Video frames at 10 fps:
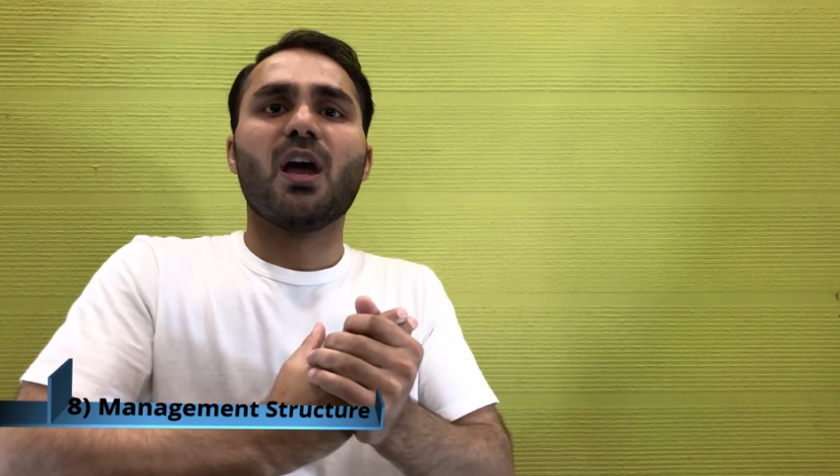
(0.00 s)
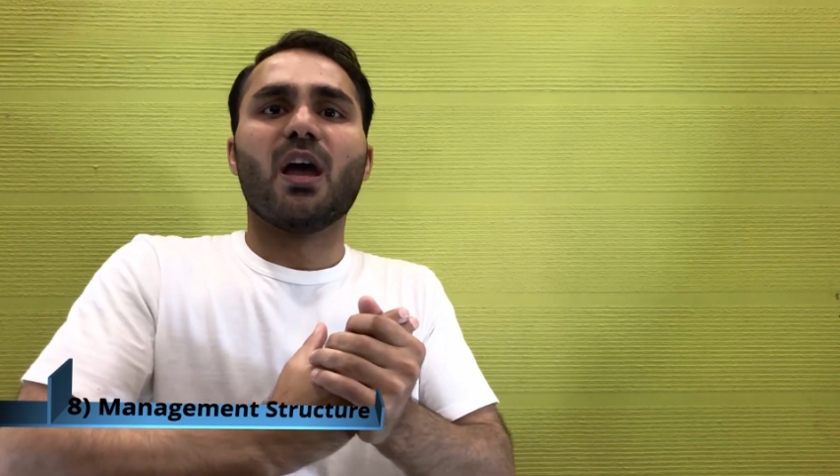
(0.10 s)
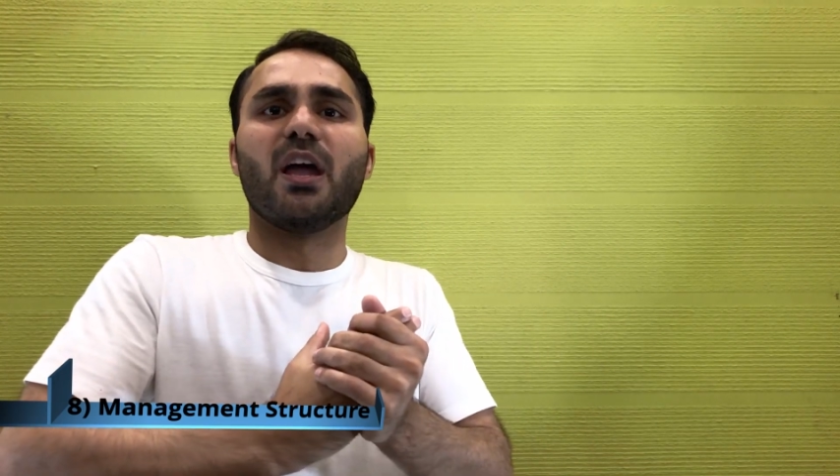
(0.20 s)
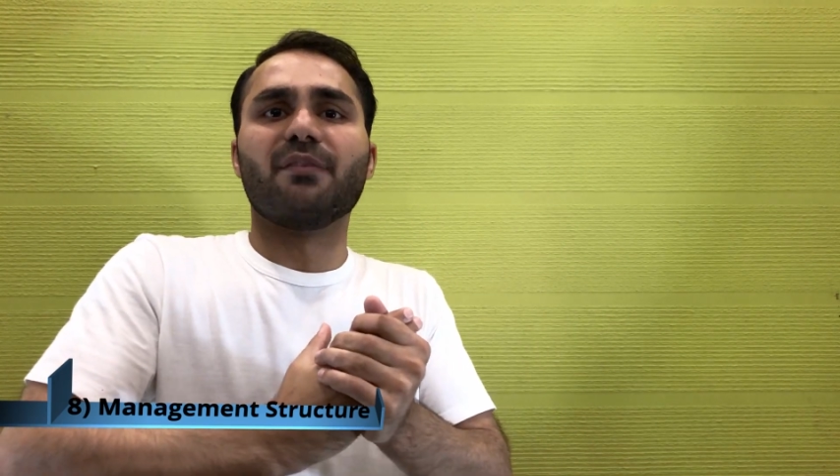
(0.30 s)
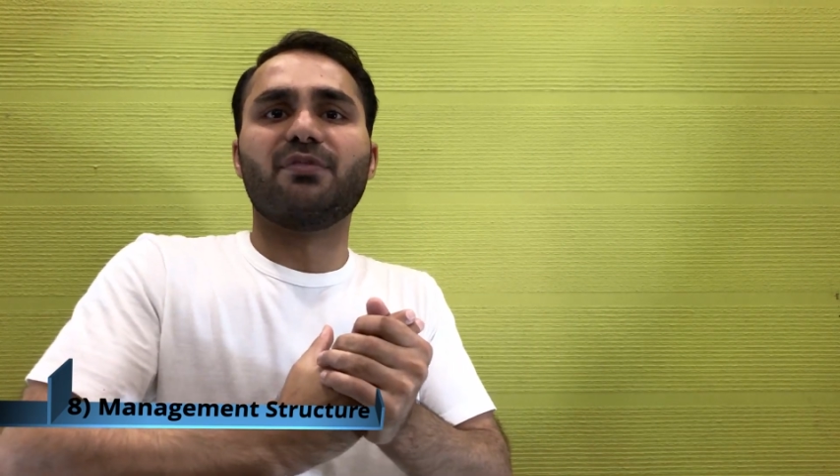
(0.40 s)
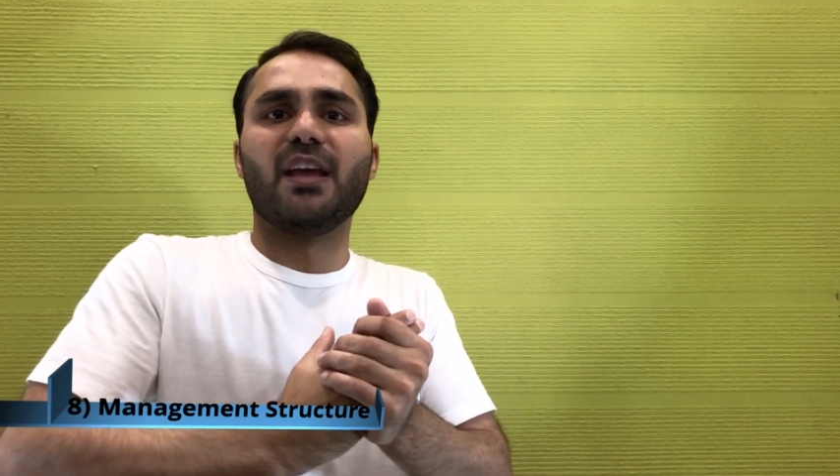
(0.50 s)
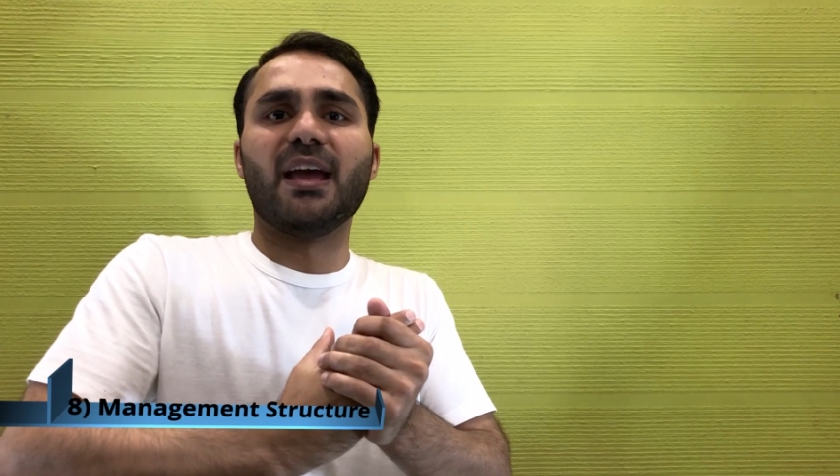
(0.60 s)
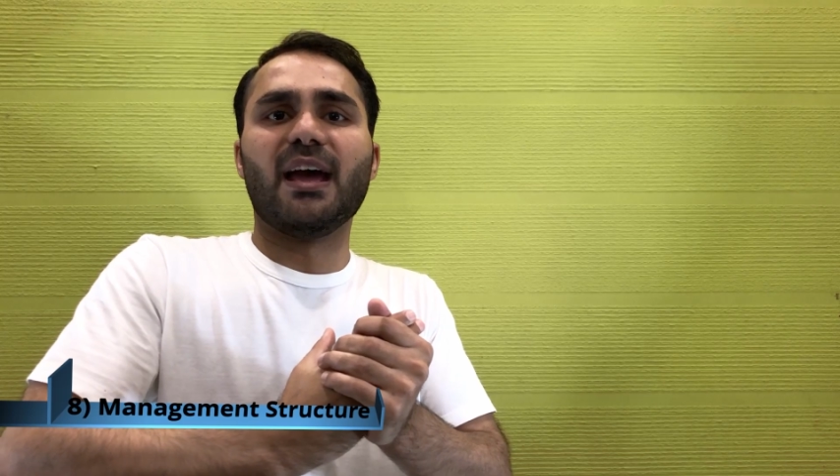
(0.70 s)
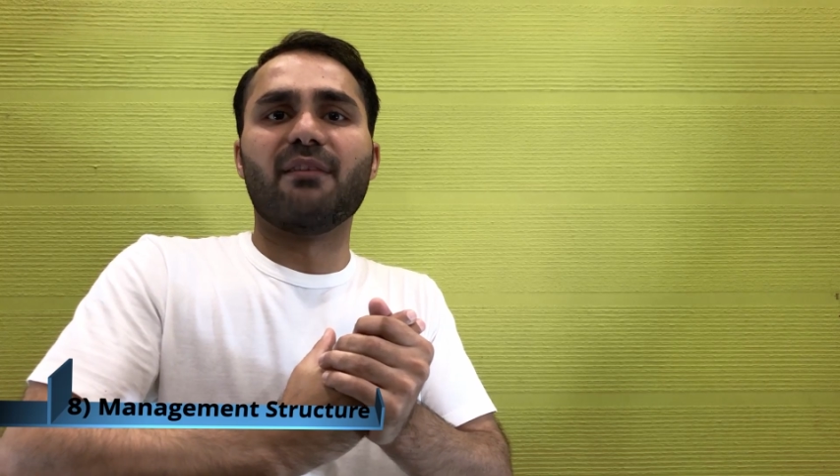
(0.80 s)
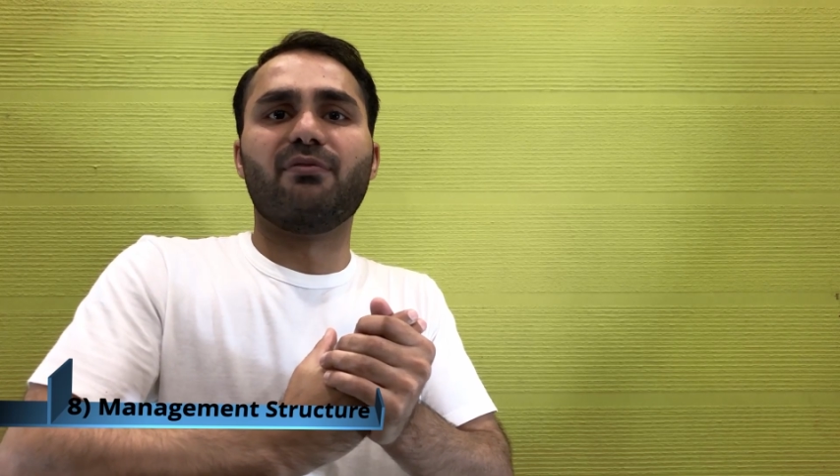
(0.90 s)
if they
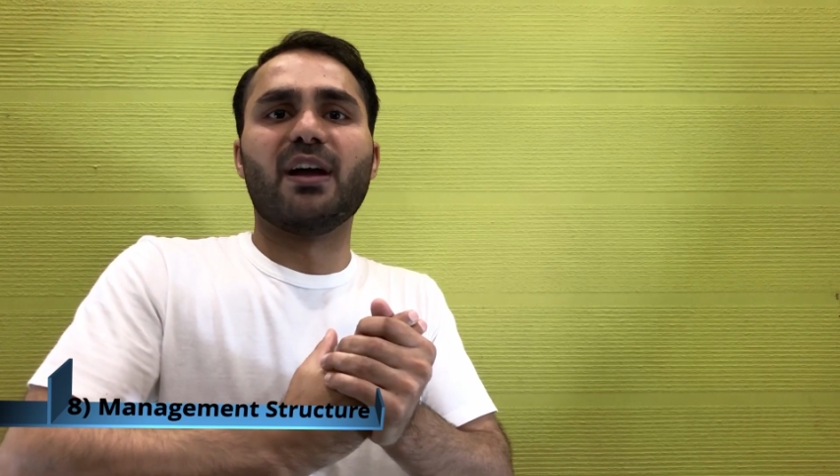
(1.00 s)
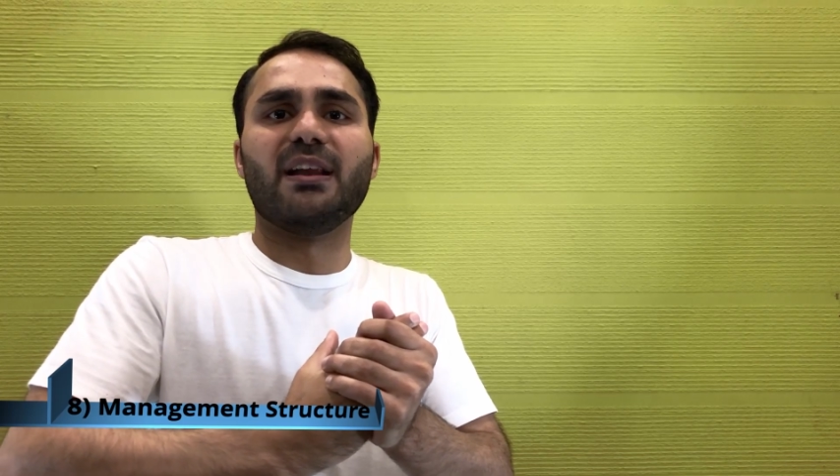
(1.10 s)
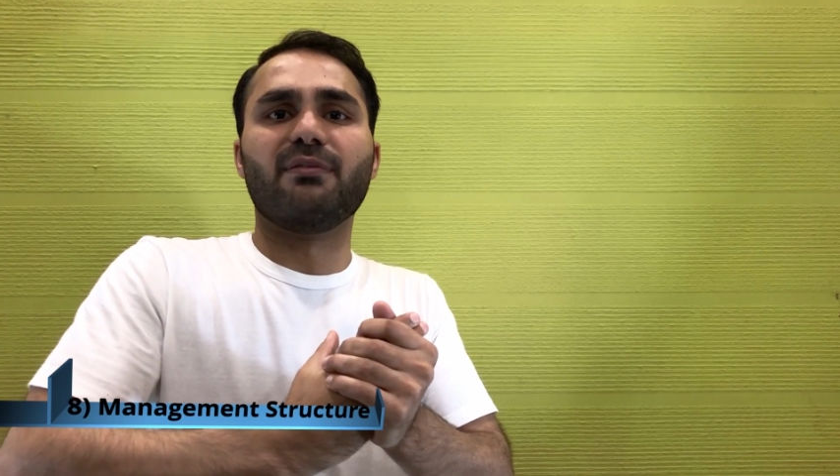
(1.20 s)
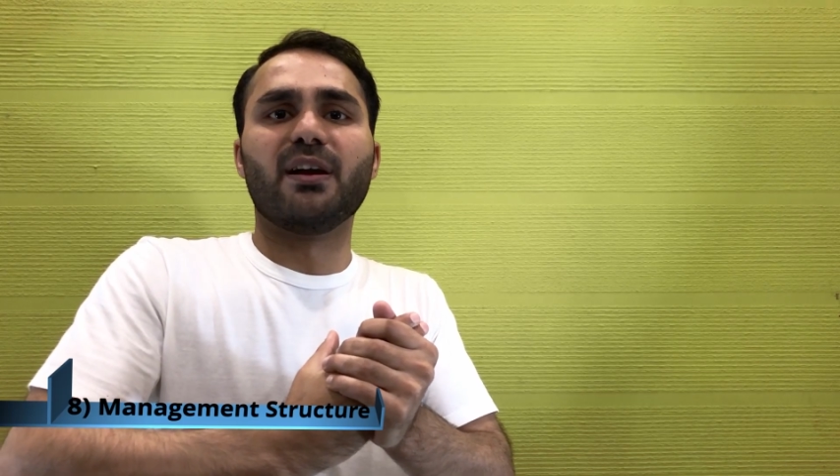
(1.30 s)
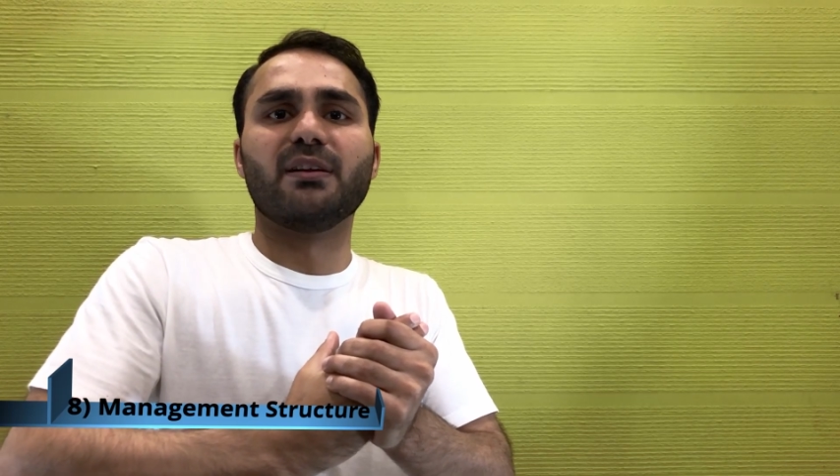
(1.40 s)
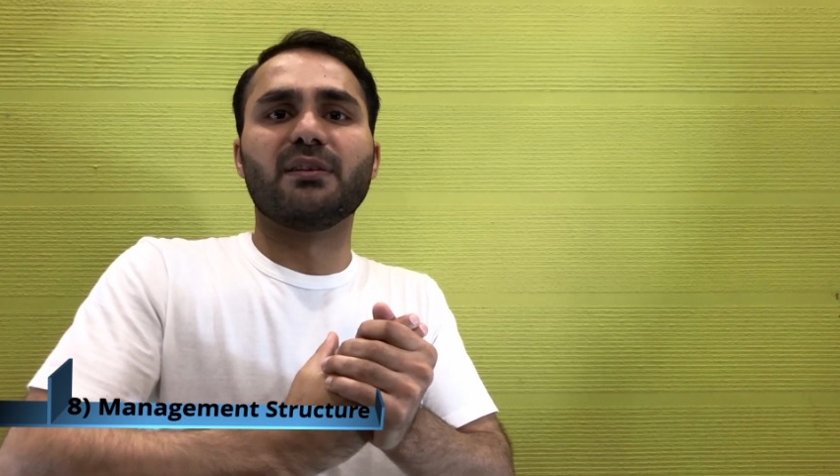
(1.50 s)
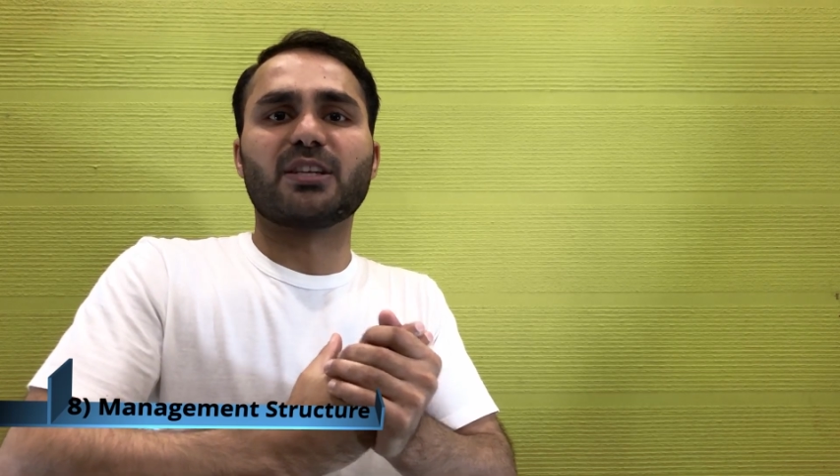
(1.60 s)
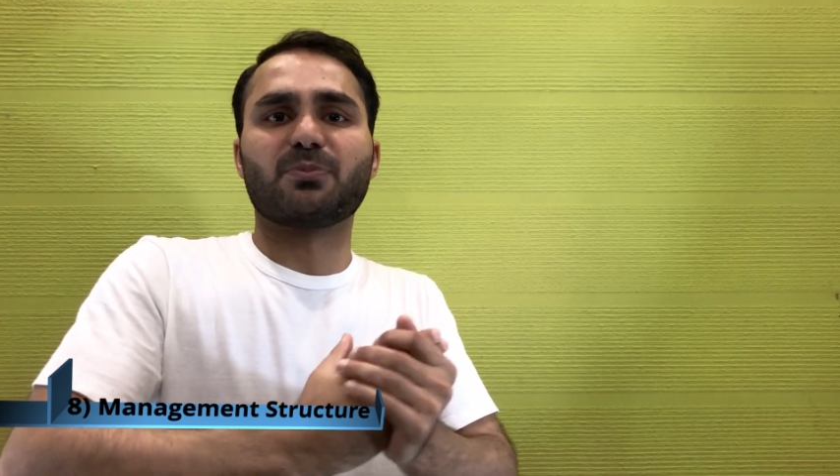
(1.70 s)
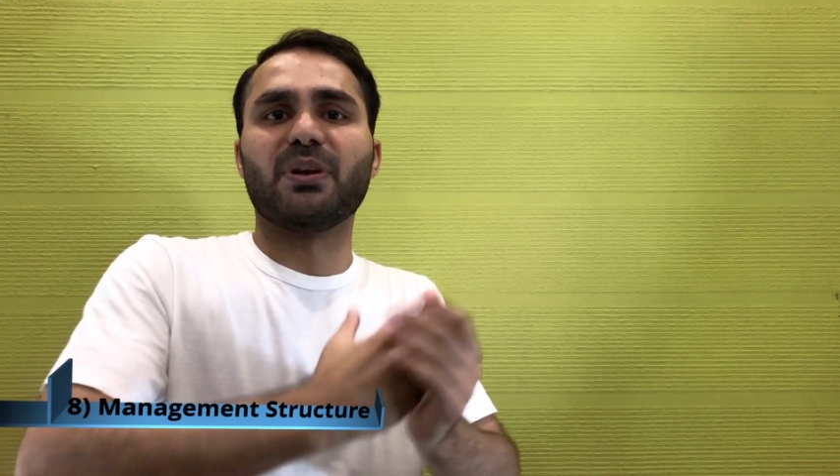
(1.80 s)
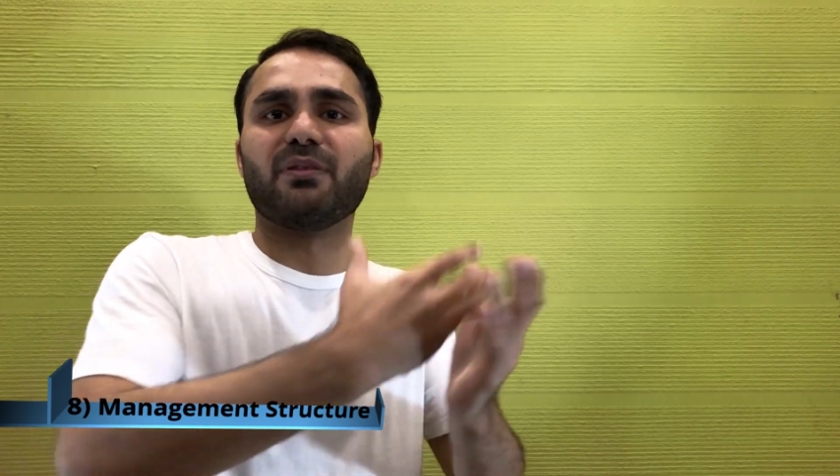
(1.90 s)
have relevant
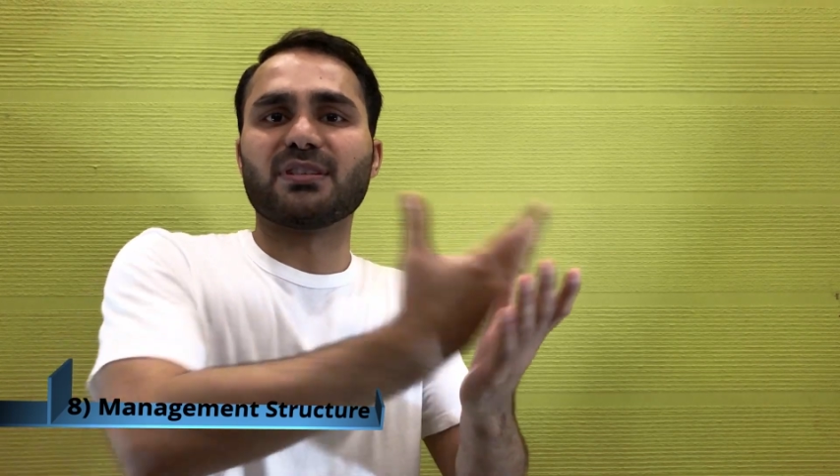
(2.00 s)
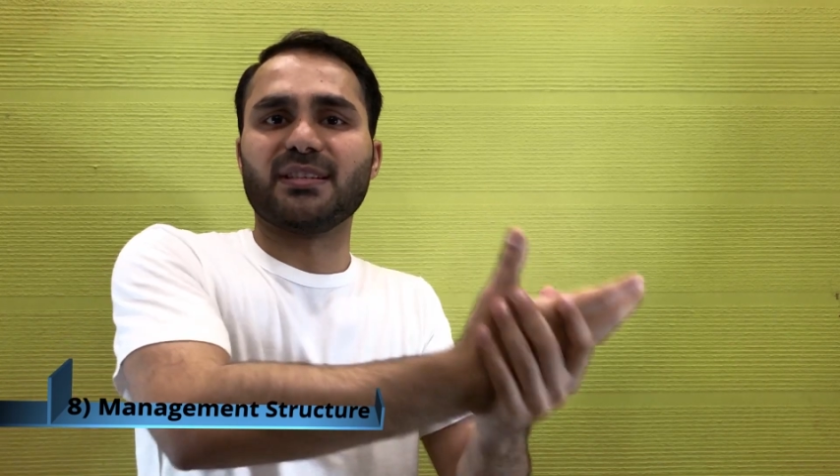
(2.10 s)
experience